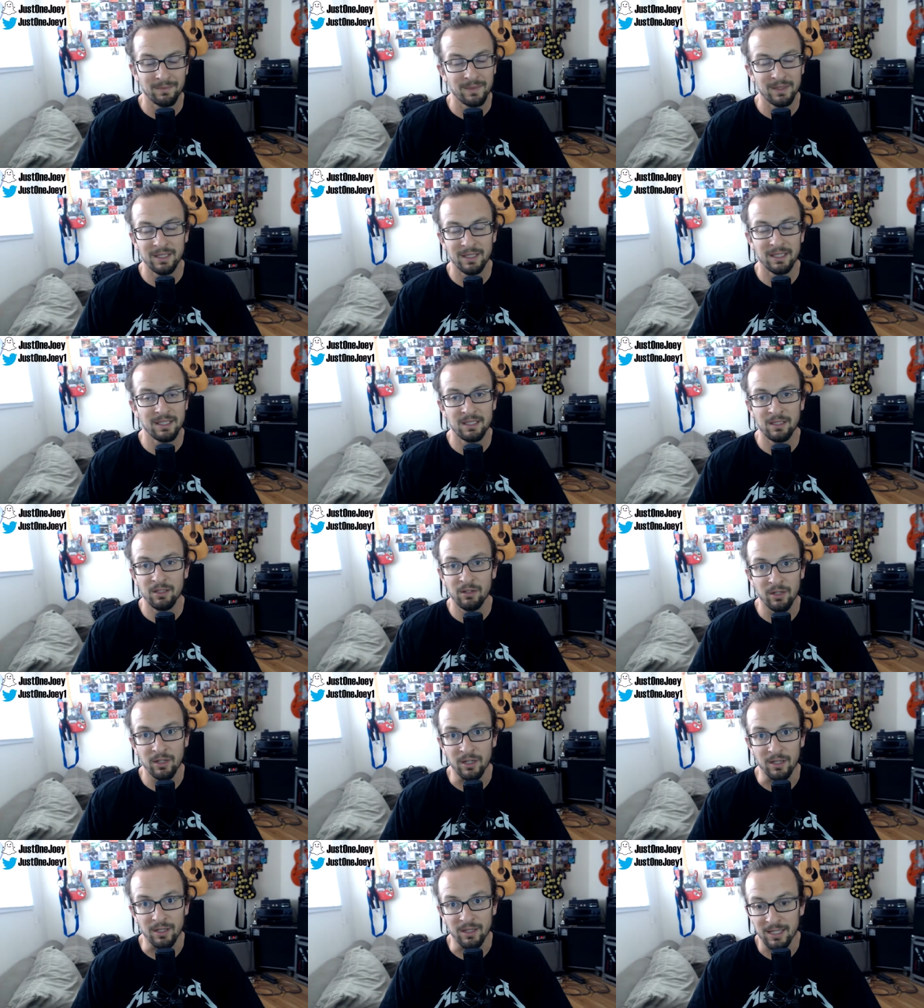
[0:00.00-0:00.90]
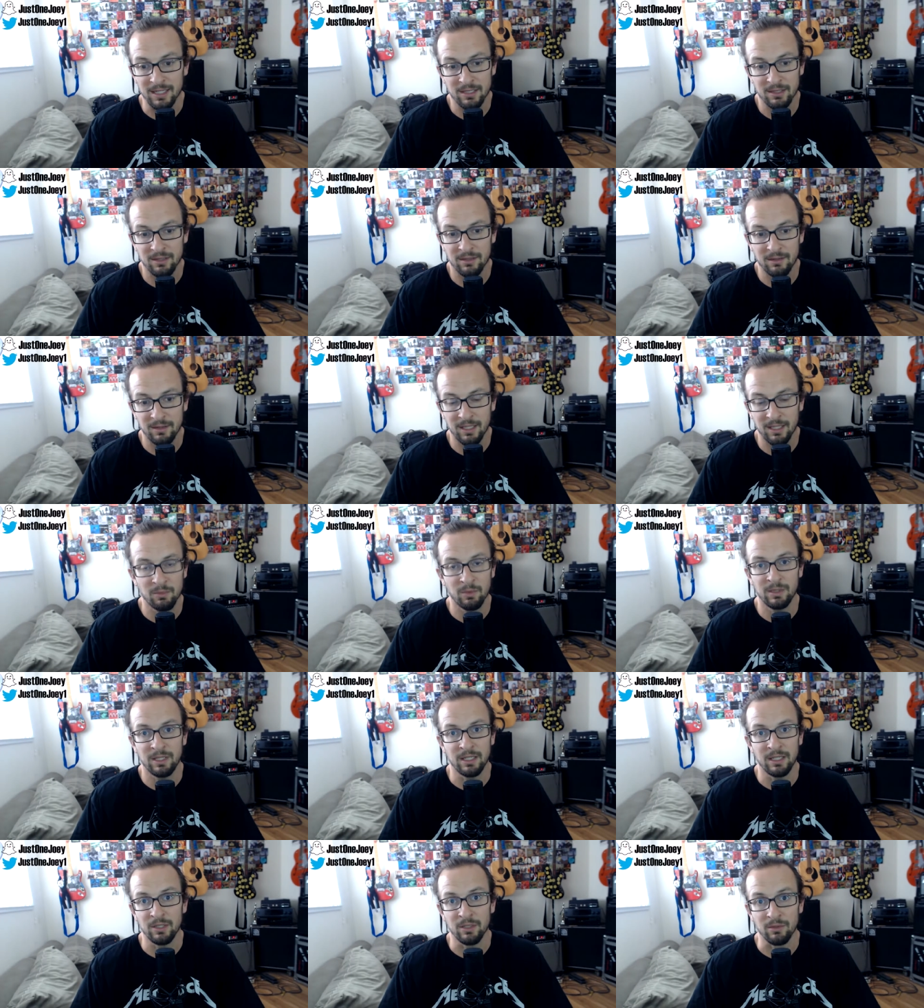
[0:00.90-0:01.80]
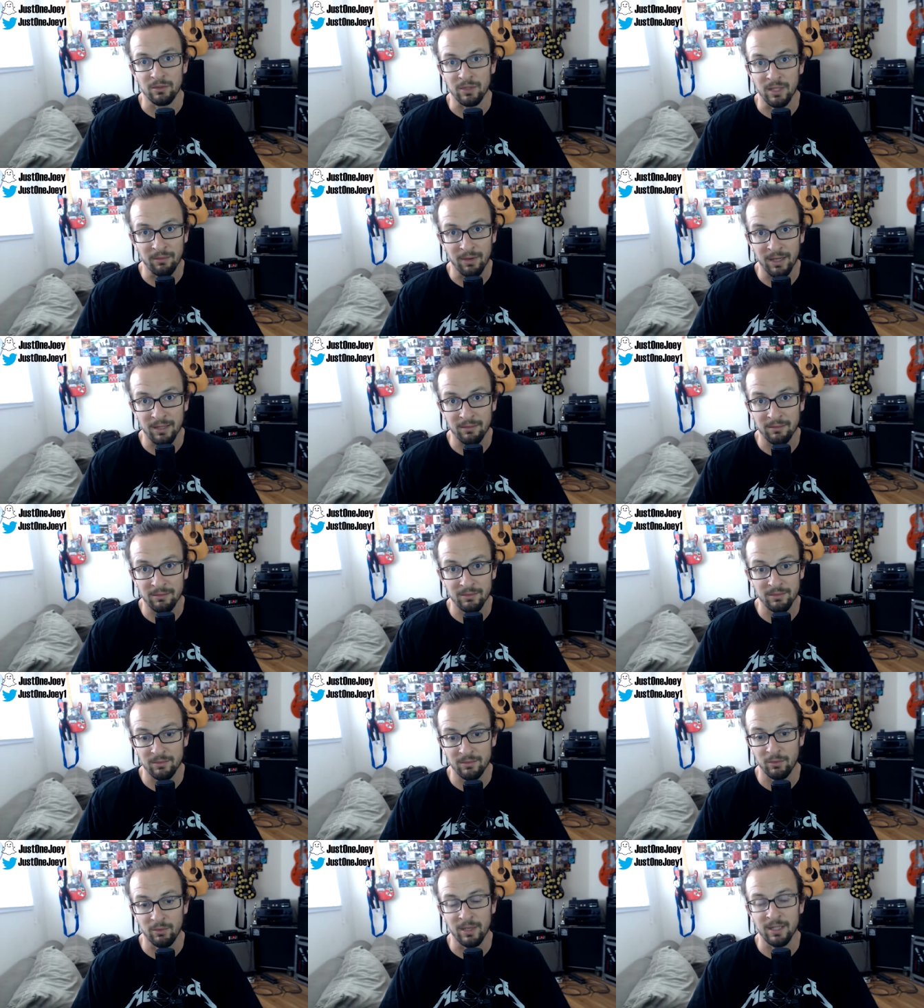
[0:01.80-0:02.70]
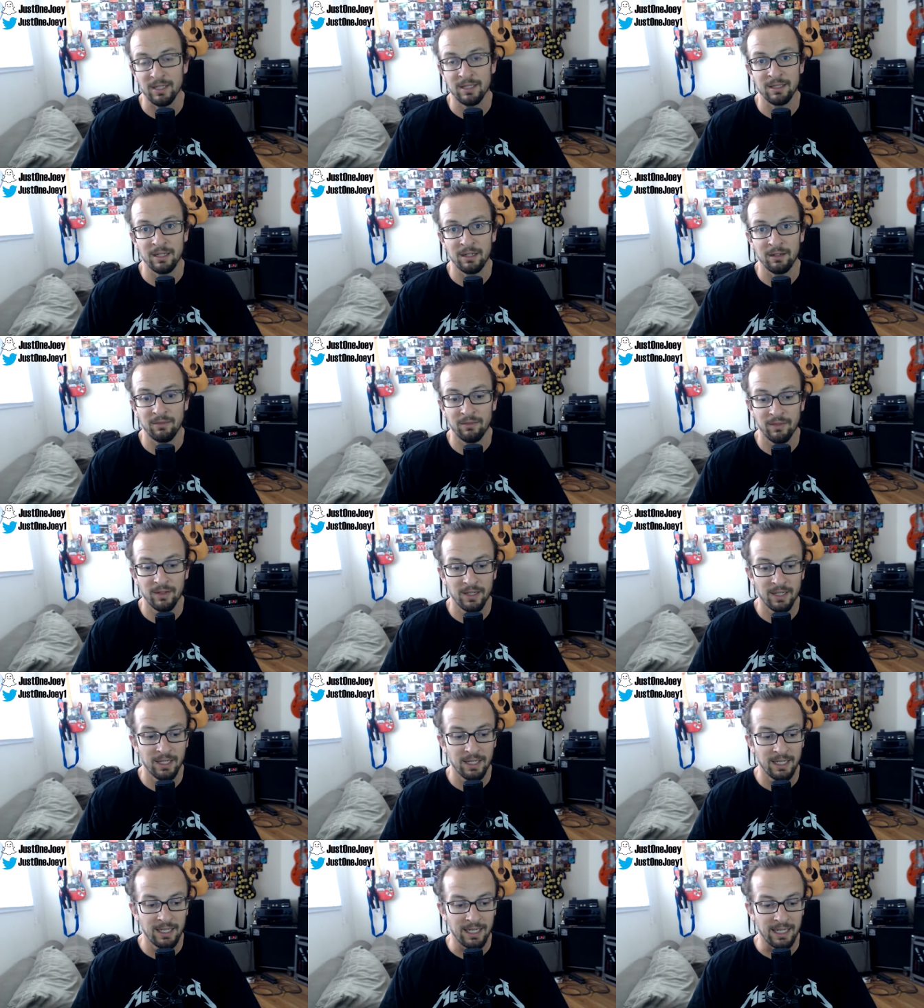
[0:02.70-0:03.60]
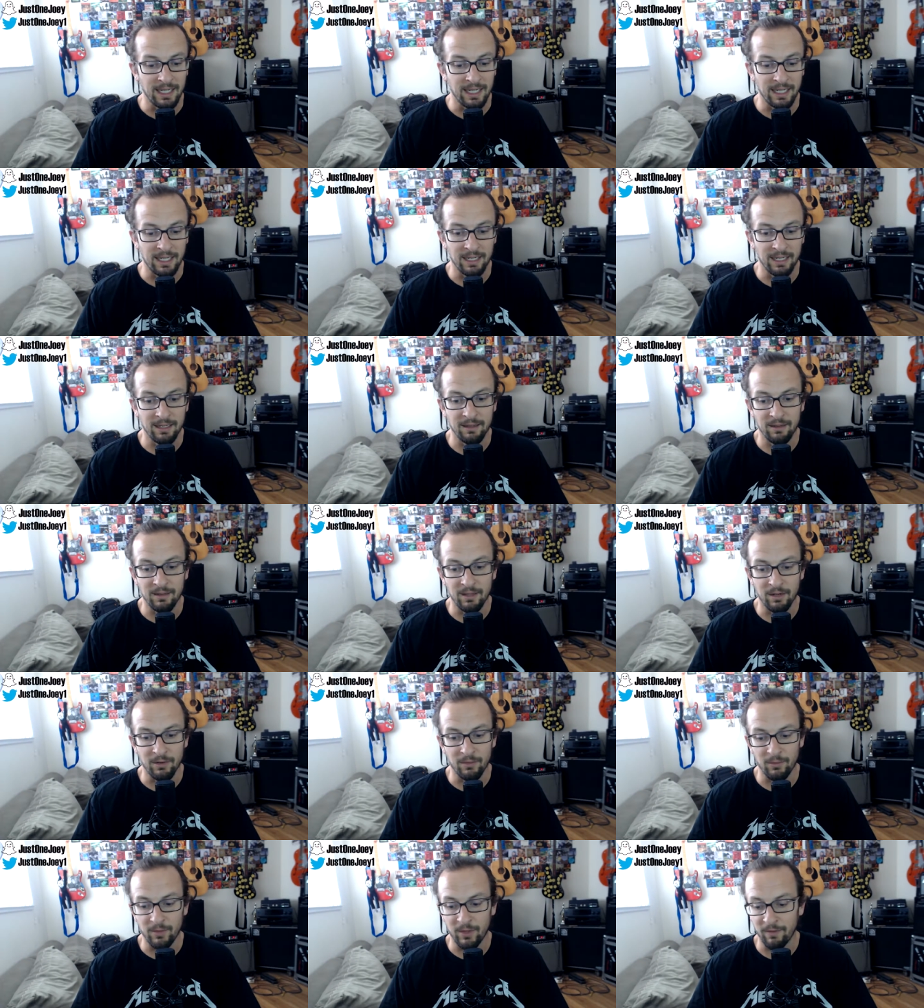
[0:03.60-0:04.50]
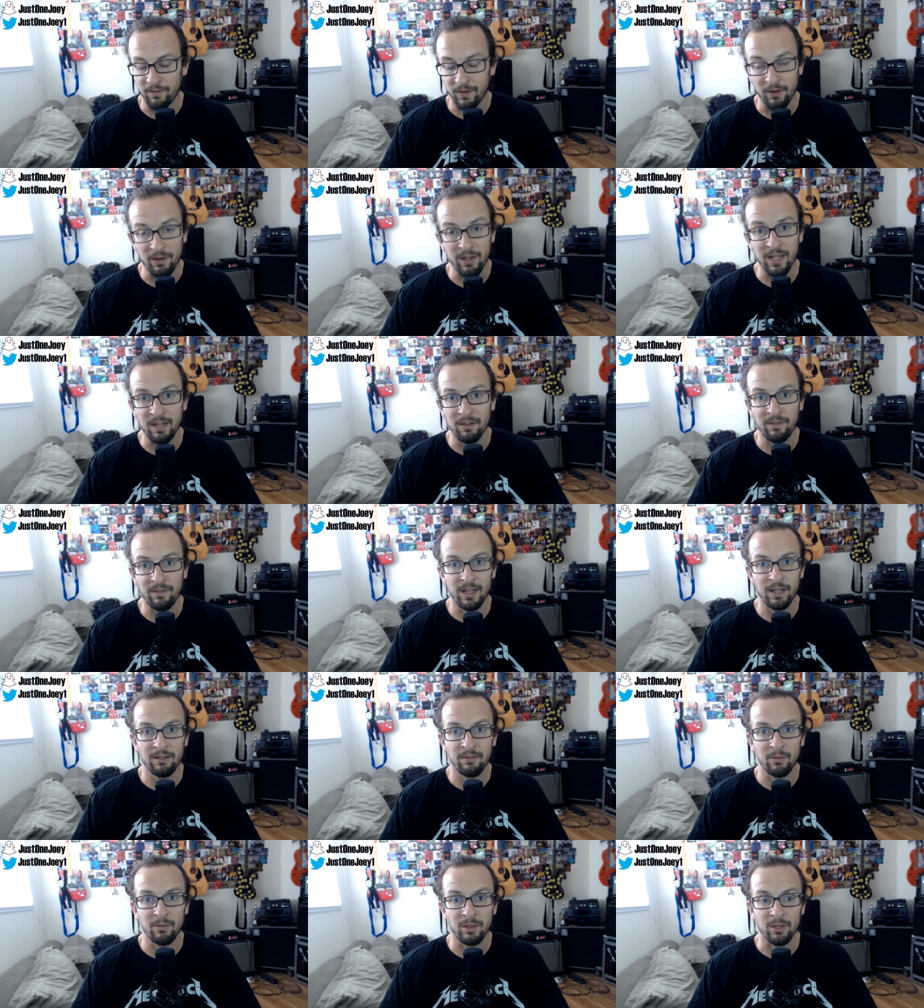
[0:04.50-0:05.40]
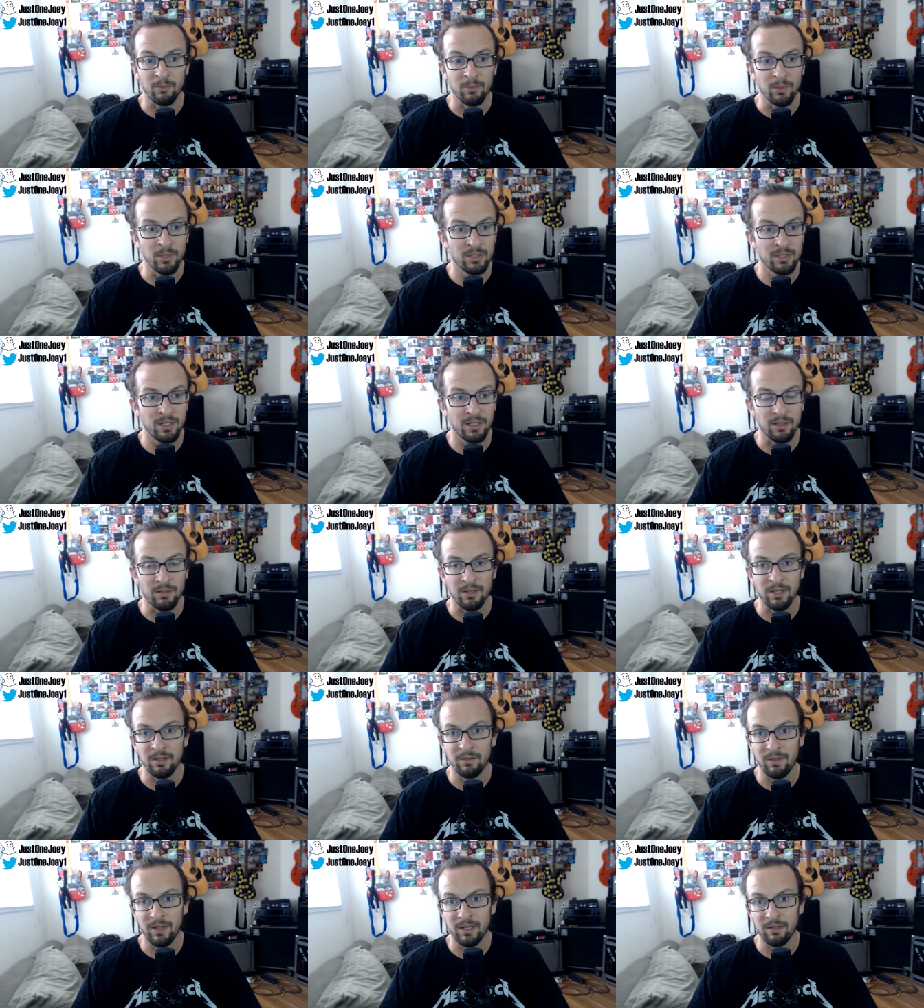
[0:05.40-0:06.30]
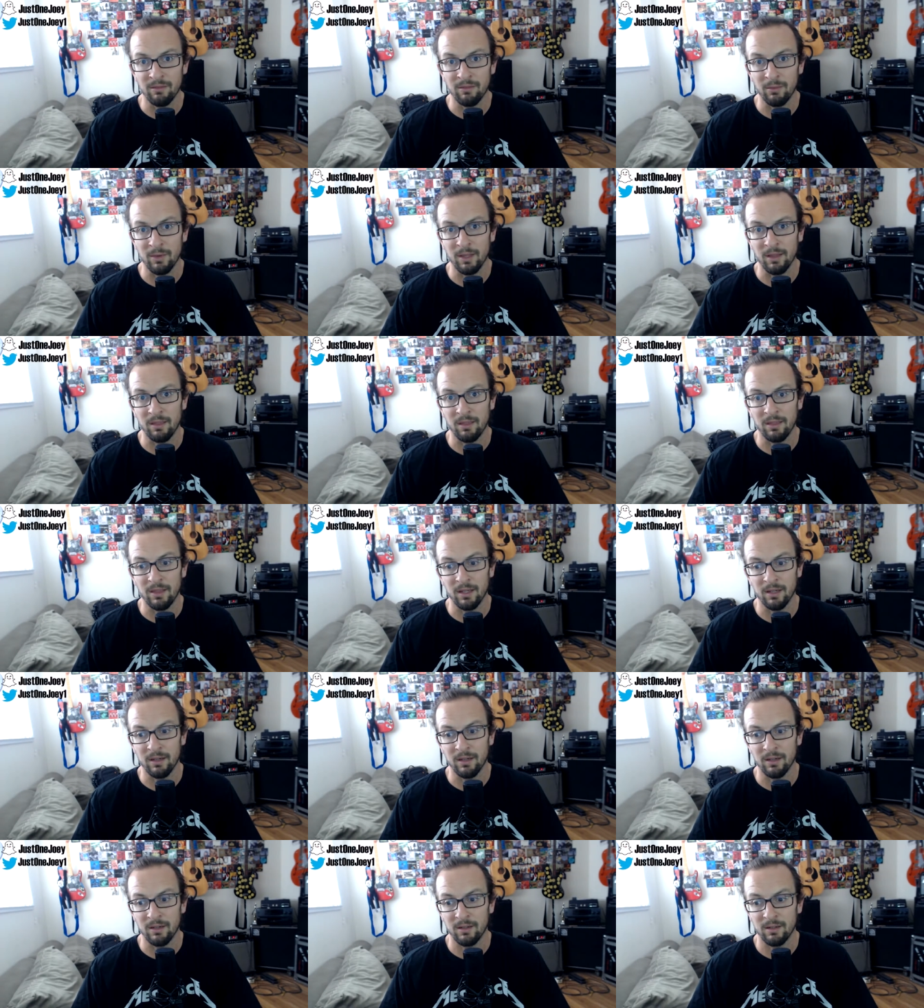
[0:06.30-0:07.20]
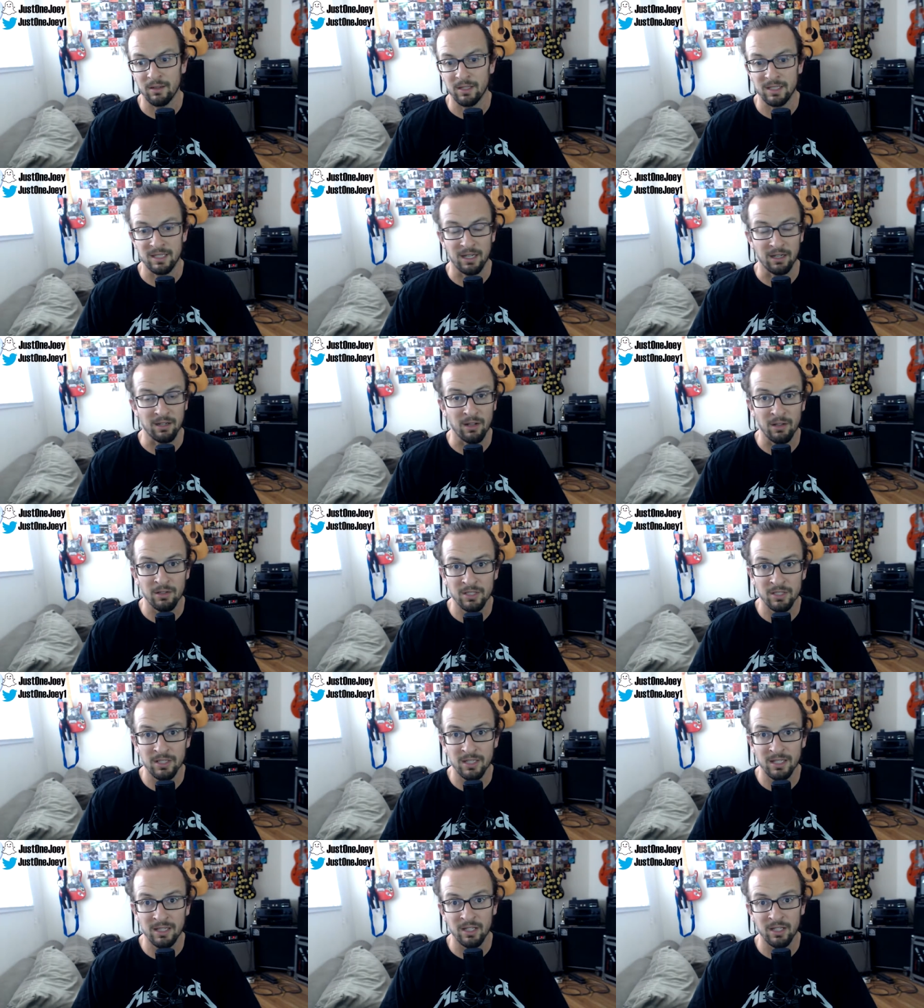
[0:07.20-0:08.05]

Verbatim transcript: it's still good. That's what they do. They write great stuff, and they're very innovative with their music. They're innovative with the technology that